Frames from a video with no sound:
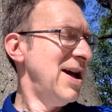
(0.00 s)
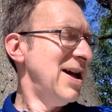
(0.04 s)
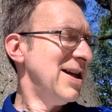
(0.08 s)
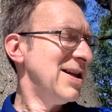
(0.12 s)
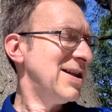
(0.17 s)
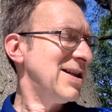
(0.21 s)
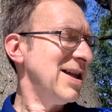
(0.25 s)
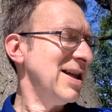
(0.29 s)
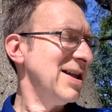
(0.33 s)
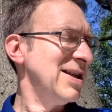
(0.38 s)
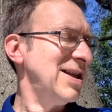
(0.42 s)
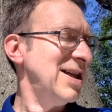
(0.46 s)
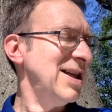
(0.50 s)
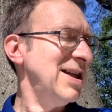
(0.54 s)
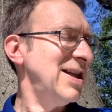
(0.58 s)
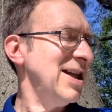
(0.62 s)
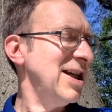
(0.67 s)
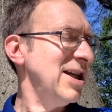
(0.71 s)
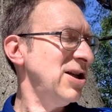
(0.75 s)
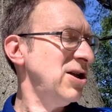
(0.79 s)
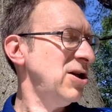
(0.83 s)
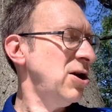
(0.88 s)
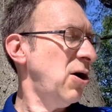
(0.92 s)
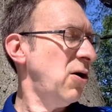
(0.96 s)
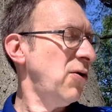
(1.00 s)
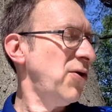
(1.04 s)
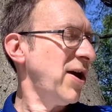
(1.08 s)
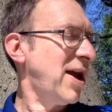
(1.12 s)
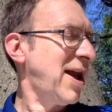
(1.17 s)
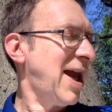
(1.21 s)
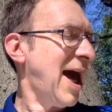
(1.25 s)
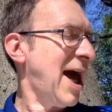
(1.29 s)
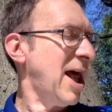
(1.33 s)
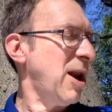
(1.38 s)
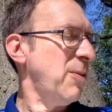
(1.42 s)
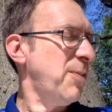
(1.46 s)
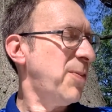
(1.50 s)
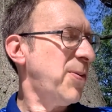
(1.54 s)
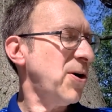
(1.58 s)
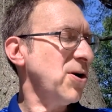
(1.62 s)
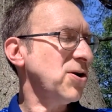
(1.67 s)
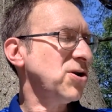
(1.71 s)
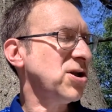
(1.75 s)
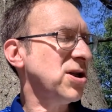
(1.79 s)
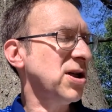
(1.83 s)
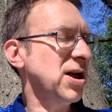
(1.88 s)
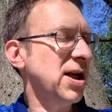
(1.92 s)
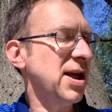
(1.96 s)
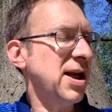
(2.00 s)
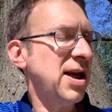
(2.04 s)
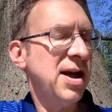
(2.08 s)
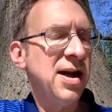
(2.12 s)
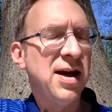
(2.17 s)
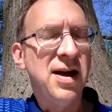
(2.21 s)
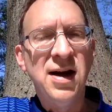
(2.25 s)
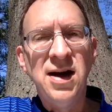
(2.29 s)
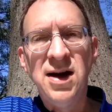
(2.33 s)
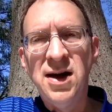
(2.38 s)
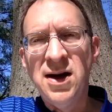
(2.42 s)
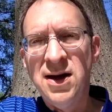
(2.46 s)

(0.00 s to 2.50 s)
Since he didn't know the cattle personally,